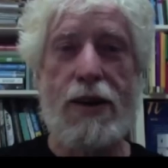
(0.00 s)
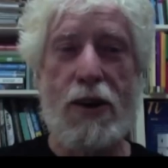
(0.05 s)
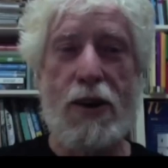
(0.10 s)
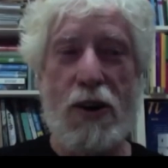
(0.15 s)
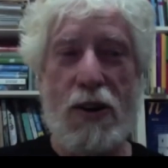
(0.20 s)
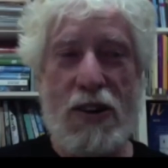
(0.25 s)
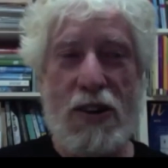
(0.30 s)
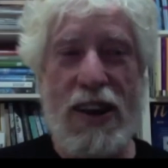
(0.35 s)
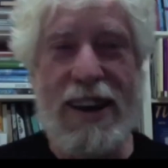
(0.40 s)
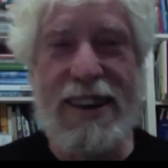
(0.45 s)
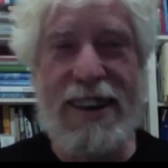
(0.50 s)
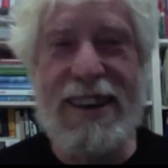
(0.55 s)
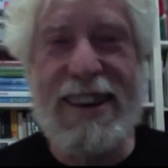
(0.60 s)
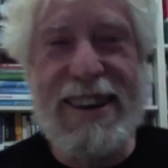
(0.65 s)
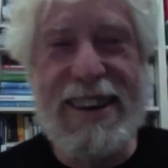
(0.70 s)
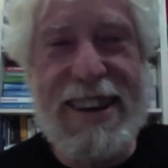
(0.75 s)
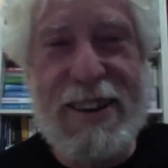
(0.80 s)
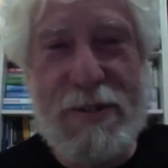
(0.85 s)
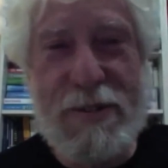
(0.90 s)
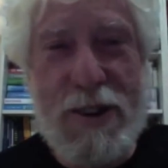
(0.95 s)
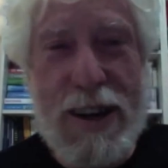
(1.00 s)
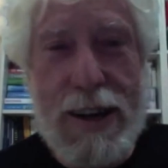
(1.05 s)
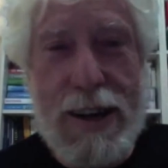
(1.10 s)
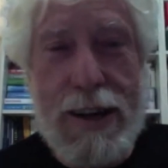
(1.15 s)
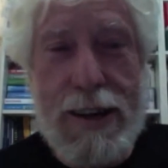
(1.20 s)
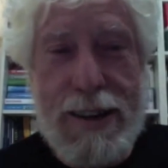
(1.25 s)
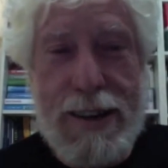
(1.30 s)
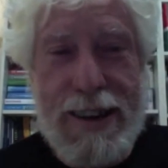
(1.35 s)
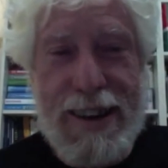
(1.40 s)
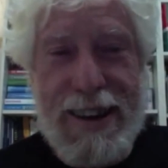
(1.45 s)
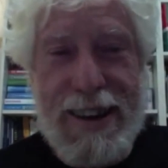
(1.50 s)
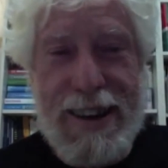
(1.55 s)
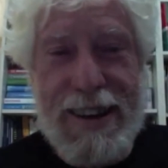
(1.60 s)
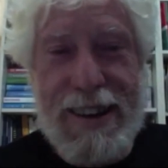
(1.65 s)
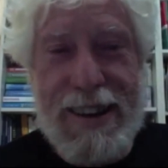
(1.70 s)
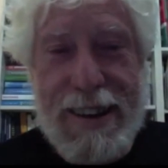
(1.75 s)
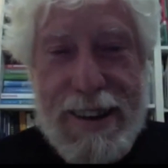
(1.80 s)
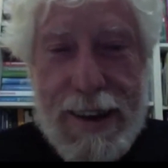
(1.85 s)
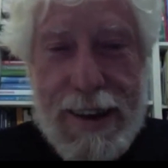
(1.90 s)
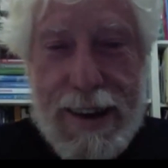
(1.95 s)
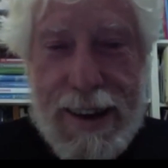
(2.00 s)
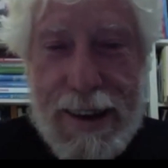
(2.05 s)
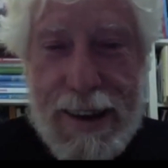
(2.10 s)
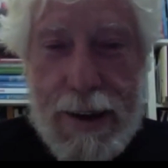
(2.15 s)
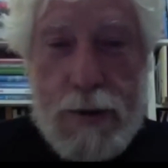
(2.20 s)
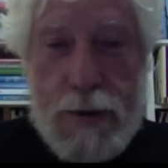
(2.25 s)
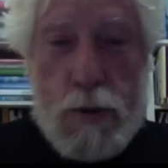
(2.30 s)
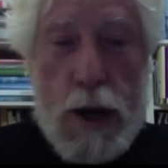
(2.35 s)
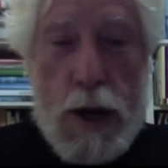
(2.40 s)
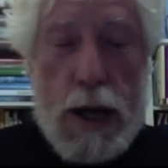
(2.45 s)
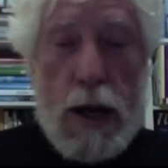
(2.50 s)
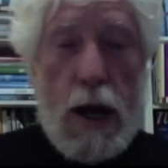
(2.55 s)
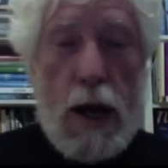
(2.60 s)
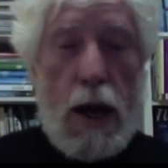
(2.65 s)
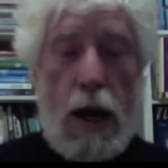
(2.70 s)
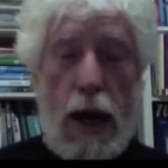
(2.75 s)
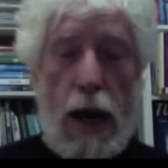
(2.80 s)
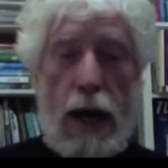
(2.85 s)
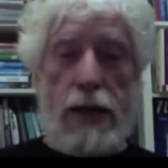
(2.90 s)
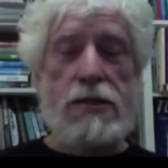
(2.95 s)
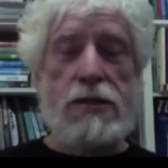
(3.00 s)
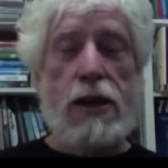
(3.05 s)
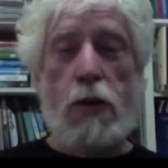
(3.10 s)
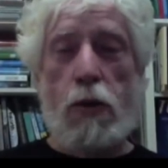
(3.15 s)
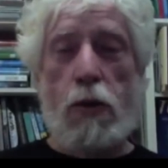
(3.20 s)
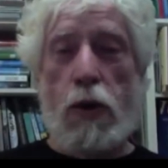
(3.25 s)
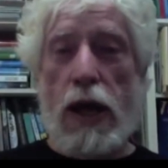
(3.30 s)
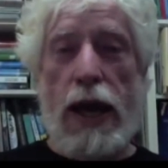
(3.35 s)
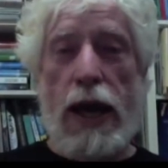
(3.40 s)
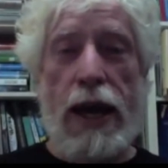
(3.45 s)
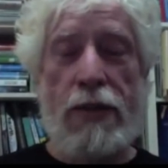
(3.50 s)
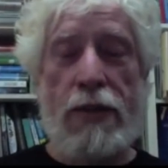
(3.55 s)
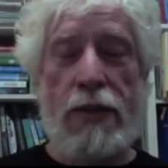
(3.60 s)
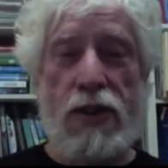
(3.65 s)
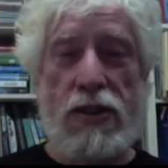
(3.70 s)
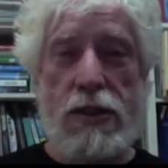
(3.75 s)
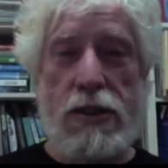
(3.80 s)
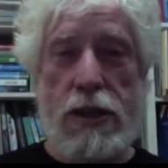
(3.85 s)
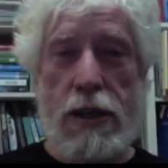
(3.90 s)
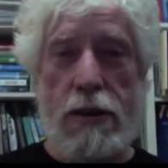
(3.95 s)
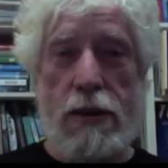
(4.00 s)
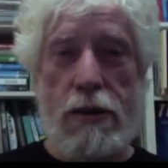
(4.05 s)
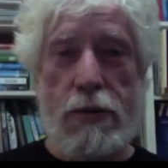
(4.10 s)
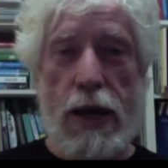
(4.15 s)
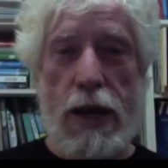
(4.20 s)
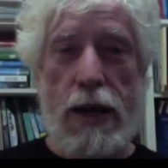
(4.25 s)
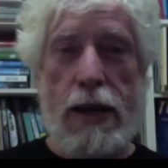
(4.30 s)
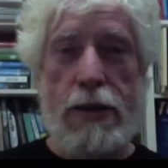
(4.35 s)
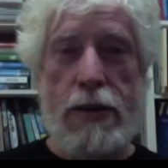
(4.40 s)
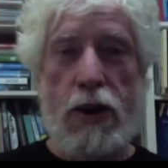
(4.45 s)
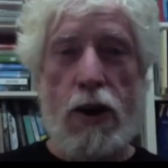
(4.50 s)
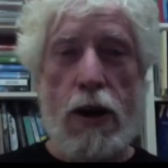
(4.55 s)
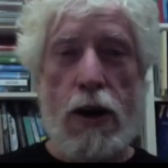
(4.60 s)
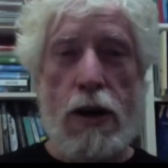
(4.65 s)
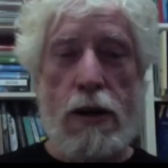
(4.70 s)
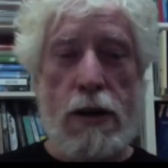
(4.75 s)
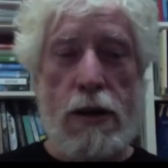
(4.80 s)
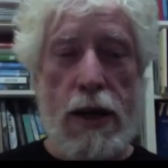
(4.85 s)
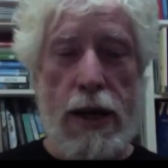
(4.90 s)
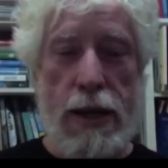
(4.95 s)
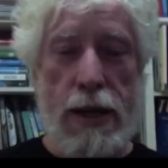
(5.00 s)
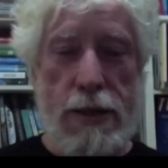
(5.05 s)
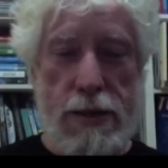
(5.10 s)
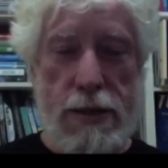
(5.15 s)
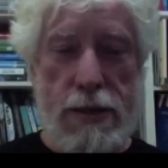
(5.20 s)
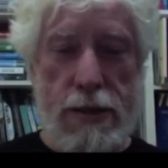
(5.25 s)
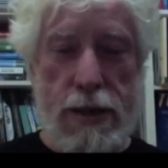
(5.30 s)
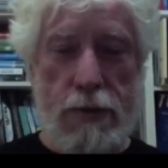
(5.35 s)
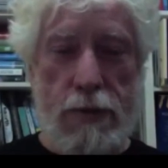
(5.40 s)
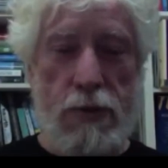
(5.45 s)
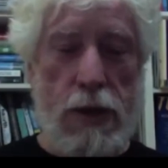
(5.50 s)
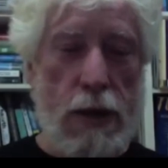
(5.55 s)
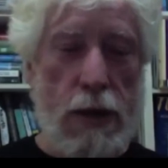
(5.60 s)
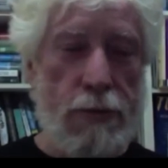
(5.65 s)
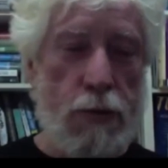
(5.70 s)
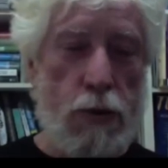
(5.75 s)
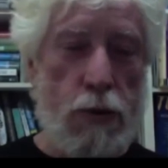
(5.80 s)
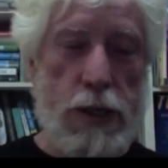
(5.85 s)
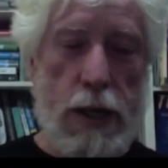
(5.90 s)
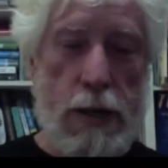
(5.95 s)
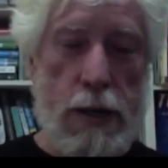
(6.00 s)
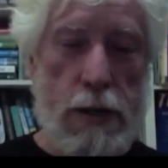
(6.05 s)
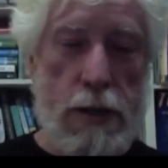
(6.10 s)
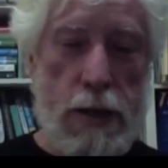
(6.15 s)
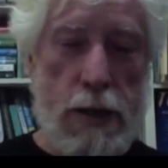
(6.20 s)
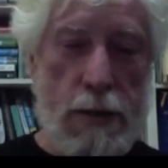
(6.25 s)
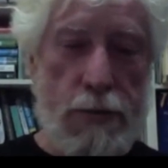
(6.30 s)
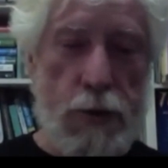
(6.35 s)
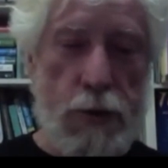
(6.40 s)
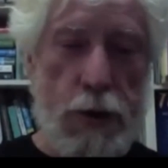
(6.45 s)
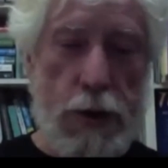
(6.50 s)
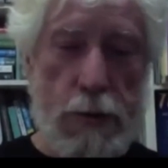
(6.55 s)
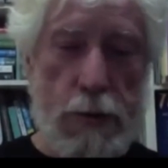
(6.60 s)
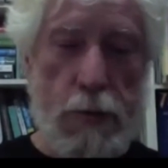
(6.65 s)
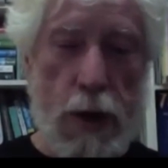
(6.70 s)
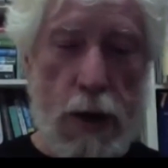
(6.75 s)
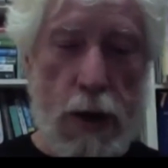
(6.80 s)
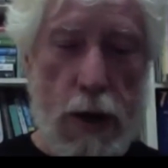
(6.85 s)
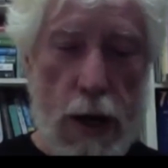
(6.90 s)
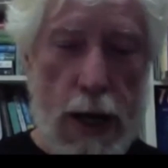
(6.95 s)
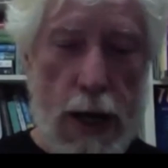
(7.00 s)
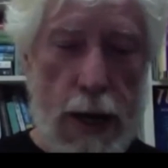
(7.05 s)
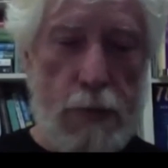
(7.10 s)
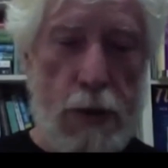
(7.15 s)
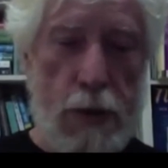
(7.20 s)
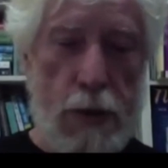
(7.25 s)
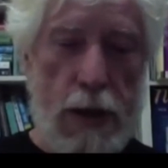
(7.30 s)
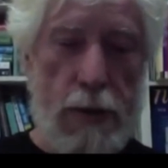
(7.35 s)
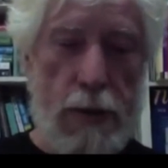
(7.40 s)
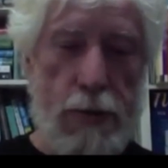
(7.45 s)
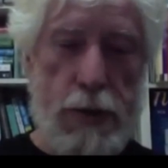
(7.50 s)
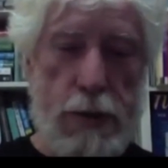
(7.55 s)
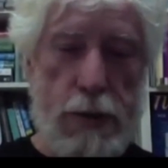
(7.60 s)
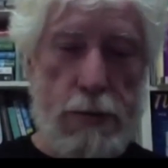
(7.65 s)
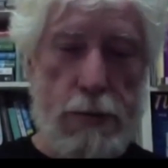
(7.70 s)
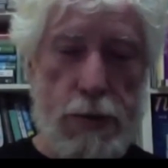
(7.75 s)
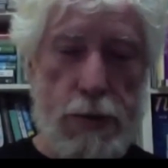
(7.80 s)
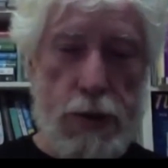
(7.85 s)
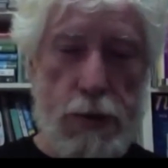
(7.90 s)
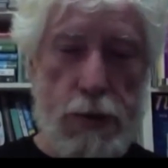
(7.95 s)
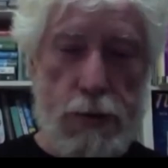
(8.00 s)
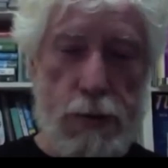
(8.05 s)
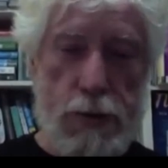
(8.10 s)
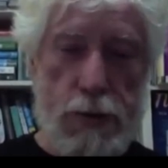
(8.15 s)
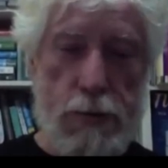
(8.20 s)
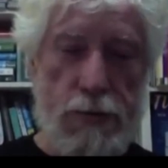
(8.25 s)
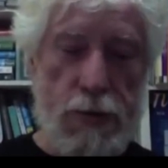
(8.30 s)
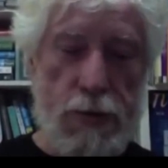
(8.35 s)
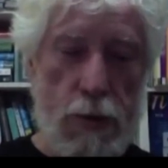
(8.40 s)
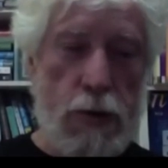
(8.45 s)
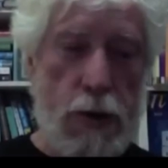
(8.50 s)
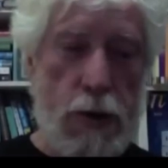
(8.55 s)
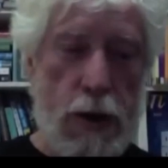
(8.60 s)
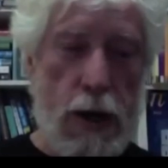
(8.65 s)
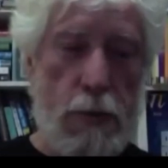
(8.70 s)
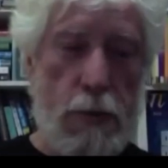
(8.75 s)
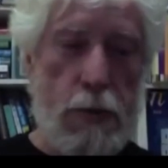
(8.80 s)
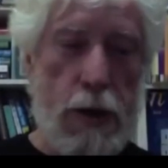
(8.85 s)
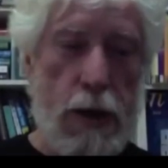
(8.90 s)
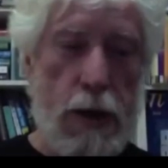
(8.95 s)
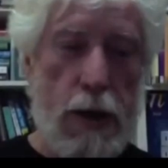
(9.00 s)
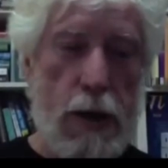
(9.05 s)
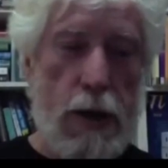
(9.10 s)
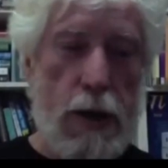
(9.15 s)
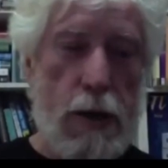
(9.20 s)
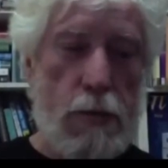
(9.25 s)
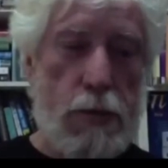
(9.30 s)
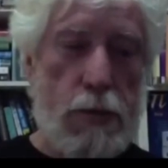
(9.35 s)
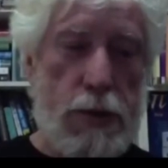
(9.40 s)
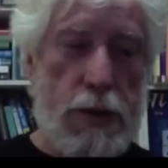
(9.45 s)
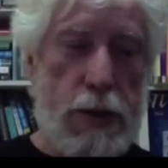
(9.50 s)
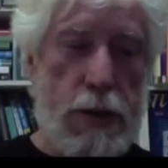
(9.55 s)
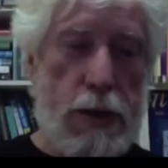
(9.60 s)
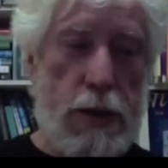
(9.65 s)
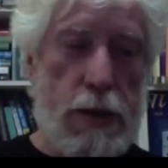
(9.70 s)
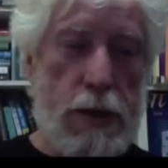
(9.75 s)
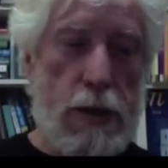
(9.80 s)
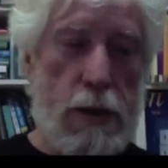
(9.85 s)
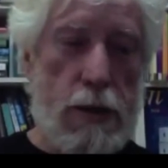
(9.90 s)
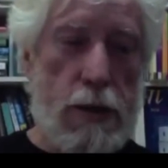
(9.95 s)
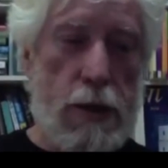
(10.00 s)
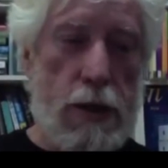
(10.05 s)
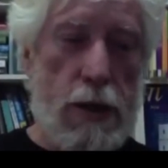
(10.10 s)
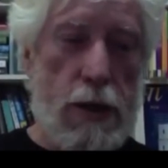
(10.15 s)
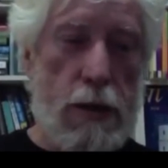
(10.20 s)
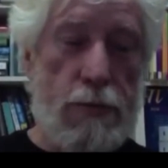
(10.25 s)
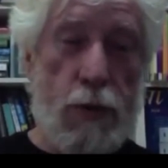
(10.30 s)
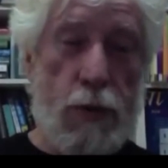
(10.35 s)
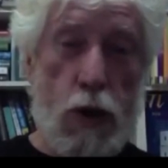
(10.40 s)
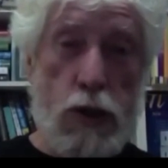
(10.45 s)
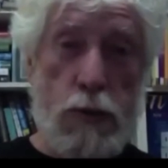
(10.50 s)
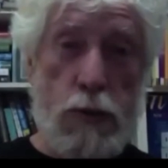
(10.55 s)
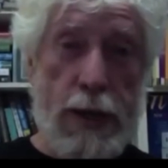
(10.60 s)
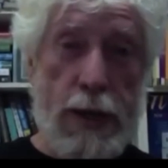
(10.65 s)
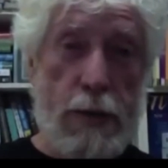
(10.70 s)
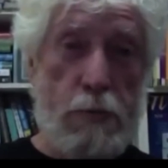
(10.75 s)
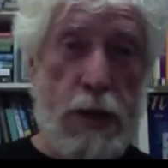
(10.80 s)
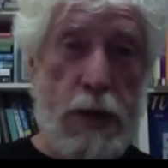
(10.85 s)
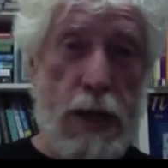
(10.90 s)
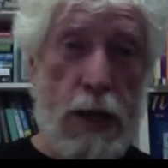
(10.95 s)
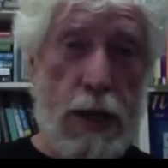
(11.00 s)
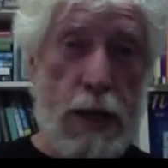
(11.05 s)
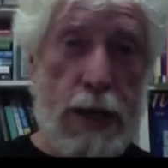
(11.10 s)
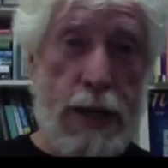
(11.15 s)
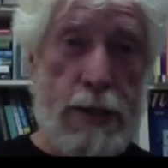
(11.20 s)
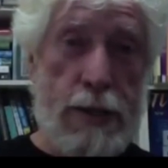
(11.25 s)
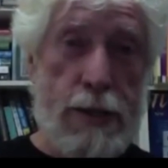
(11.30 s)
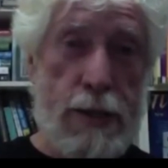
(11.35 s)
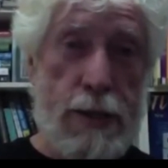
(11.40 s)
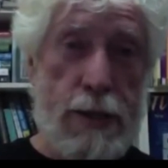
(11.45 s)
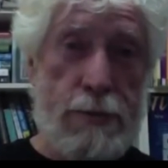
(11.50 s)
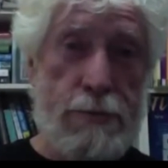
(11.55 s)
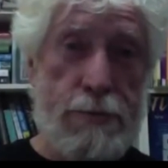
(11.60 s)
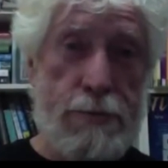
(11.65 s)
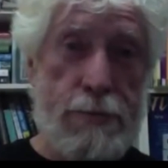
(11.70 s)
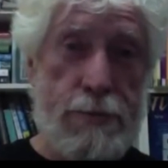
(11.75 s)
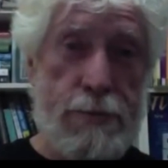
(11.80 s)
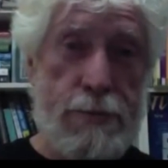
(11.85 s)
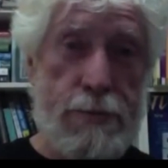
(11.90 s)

Oh, yeah, right. Yeah, right. That's good. Well, I had this, in the article, I had this. It was unfortunate I couldn't get a very good copy of it to photocopy, but the Volkswagen Beetle ads,